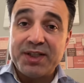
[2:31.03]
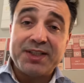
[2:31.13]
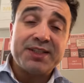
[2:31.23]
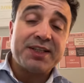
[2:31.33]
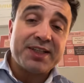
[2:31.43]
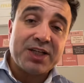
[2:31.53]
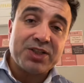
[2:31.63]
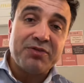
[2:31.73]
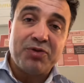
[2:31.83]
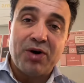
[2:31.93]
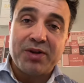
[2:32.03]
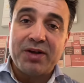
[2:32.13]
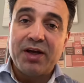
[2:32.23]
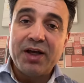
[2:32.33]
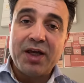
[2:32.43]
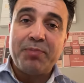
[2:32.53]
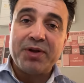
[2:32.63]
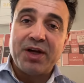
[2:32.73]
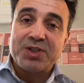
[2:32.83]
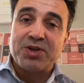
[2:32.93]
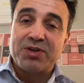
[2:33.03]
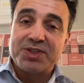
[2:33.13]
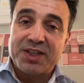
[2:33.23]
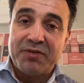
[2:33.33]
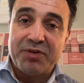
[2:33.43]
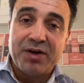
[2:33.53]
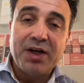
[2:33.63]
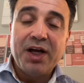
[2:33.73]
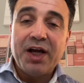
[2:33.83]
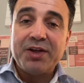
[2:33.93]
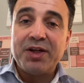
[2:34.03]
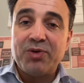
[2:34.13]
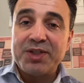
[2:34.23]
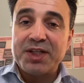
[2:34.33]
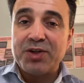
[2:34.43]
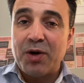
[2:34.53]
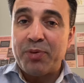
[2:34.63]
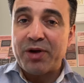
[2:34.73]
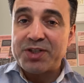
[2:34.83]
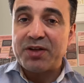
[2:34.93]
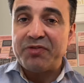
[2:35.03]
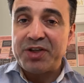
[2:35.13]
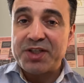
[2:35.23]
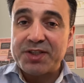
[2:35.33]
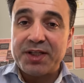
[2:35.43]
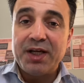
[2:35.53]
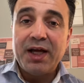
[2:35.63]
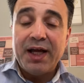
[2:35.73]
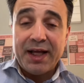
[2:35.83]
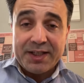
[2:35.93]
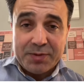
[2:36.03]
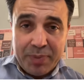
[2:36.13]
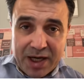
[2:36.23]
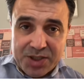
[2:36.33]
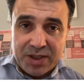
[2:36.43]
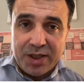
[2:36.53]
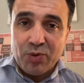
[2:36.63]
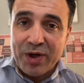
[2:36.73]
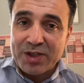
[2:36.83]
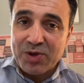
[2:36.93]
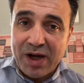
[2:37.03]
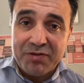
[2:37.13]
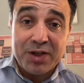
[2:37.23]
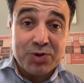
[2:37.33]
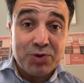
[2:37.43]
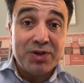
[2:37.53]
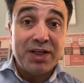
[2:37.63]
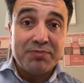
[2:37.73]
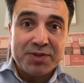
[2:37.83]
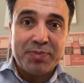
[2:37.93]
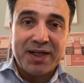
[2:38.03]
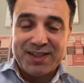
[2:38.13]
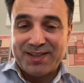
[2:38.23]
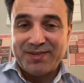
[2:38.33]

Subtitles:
This is essentially for keeping the astronauts safer and increasing the operation efficiency, especially when traveling through deep space.